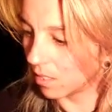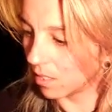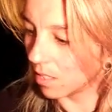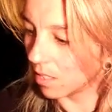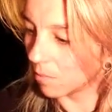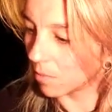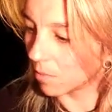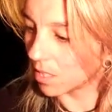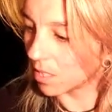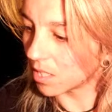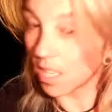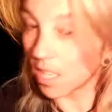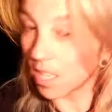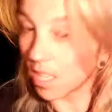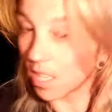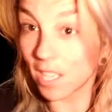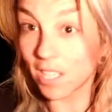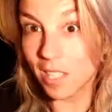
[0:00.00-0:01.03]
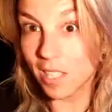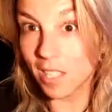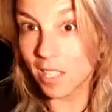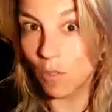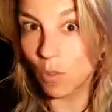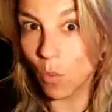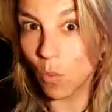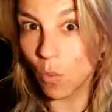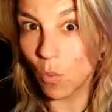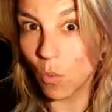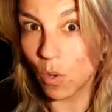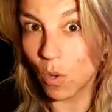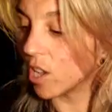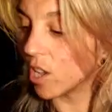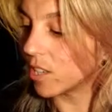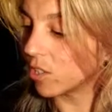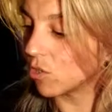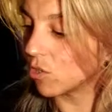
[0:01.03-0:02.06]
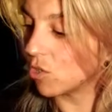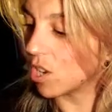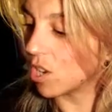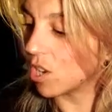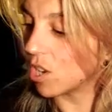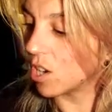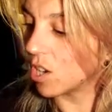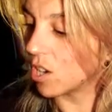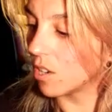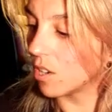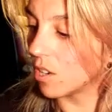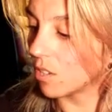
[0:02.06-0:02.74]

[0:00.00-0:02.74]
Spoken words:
The sage doesn't seem to want to write today.